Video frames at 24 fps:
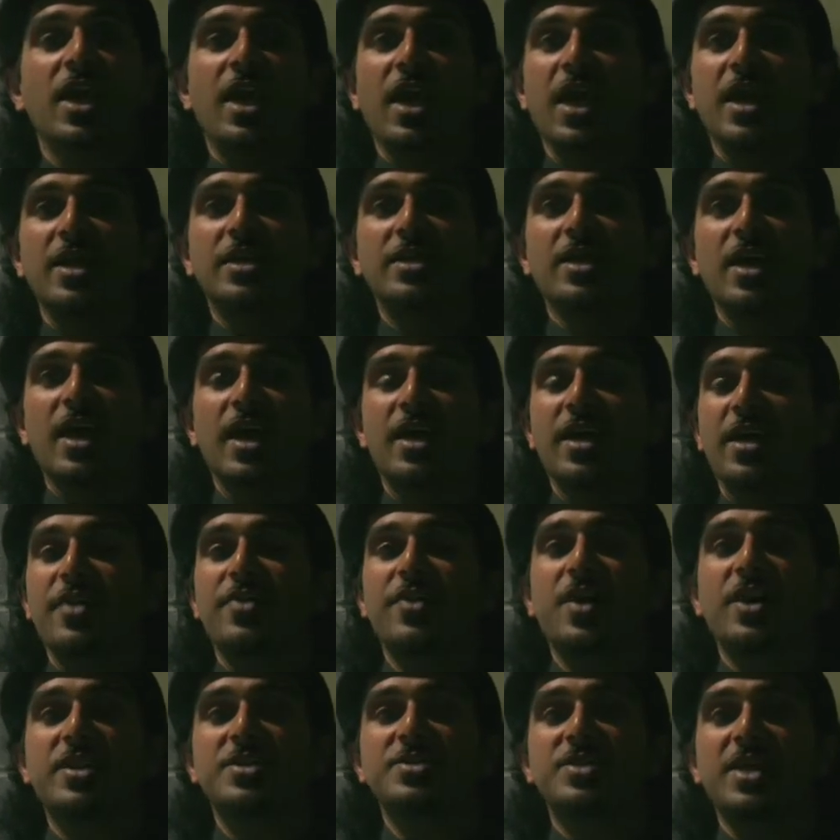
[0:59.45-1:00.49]
And I
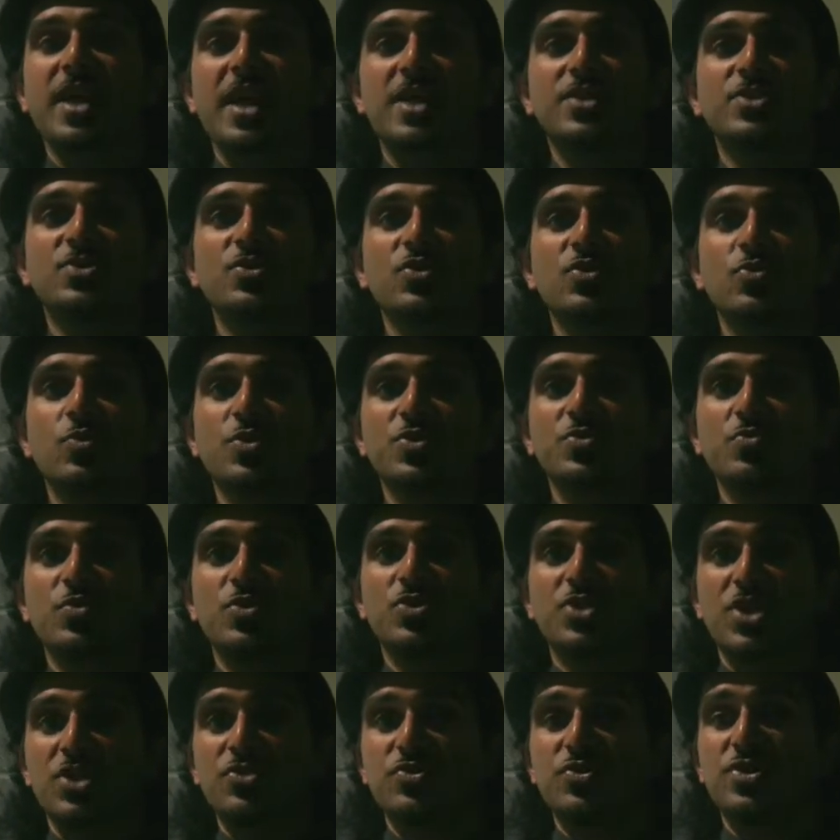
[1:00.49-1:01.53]
thought his answer
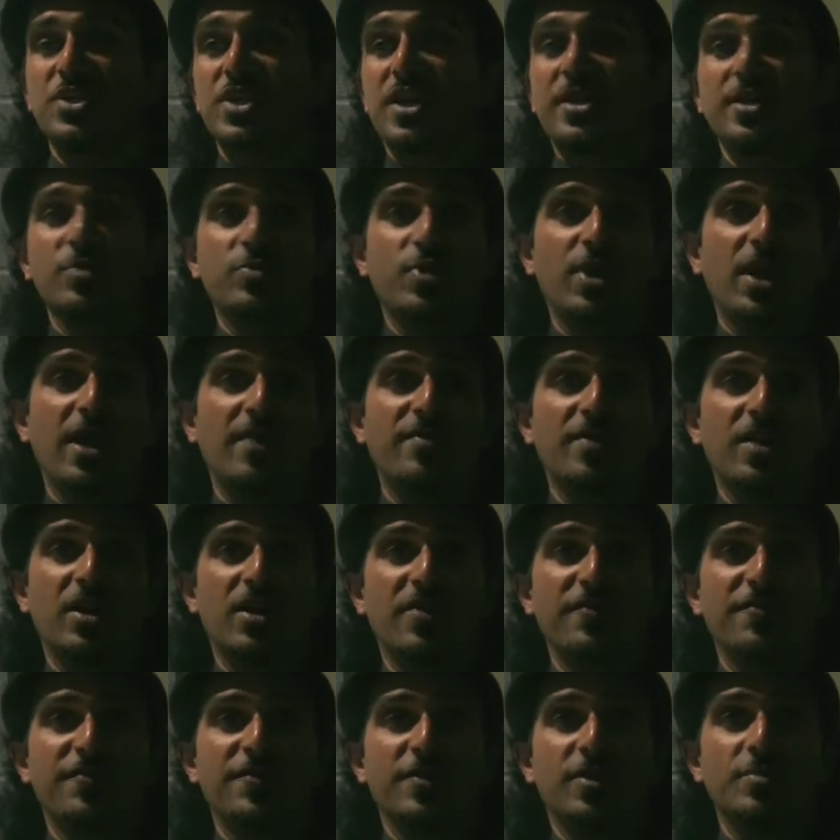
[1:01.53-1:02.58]
was interesting. I think we have that
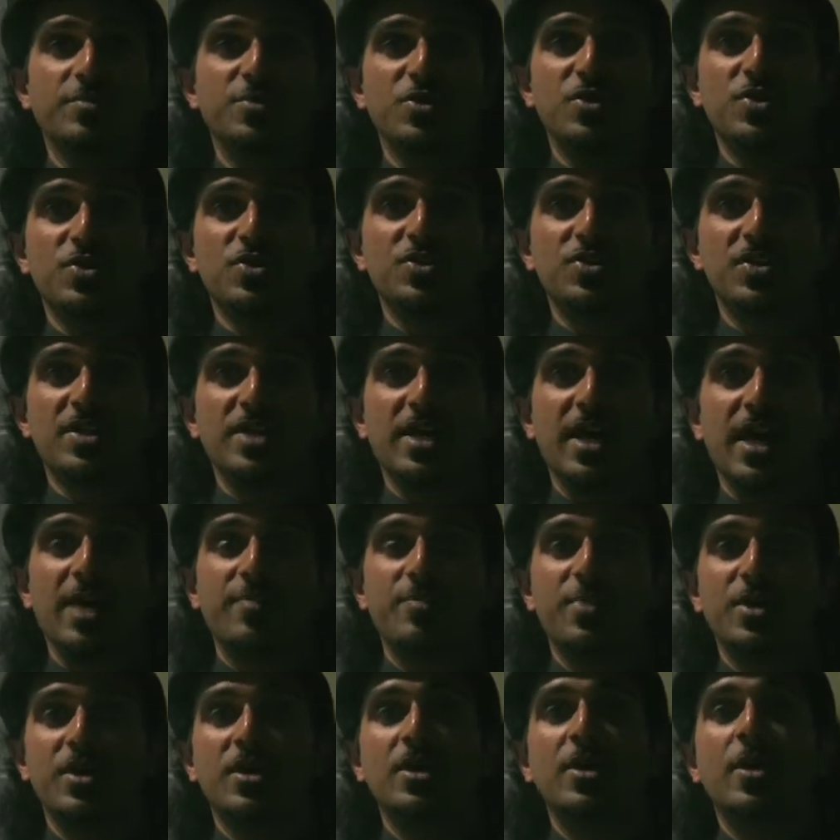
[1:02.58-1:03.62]
on film, so you can see
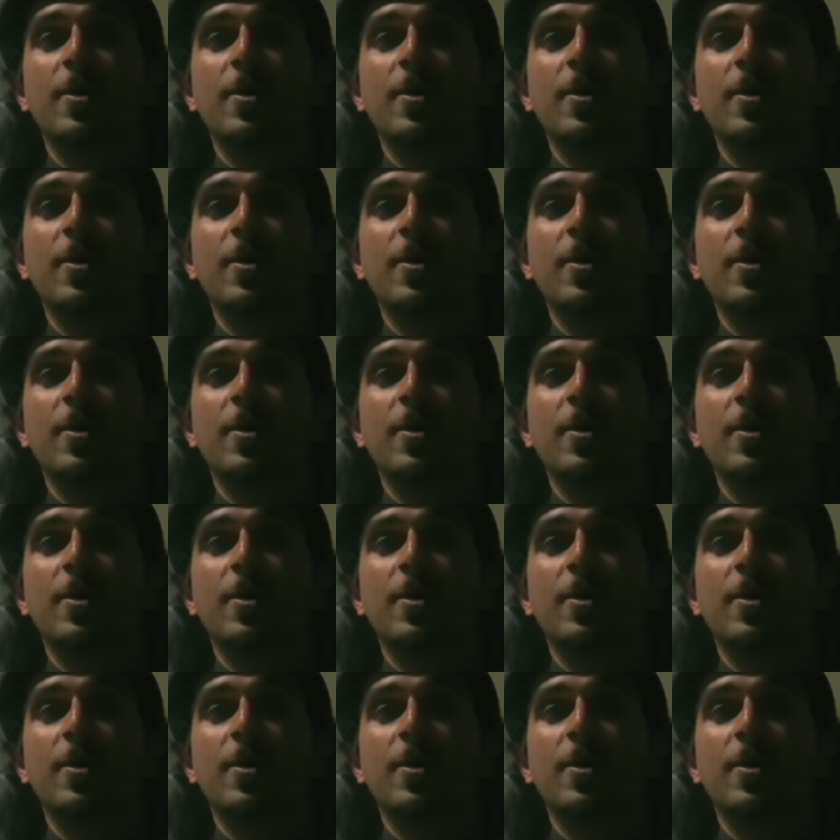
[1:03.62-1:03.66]
that. But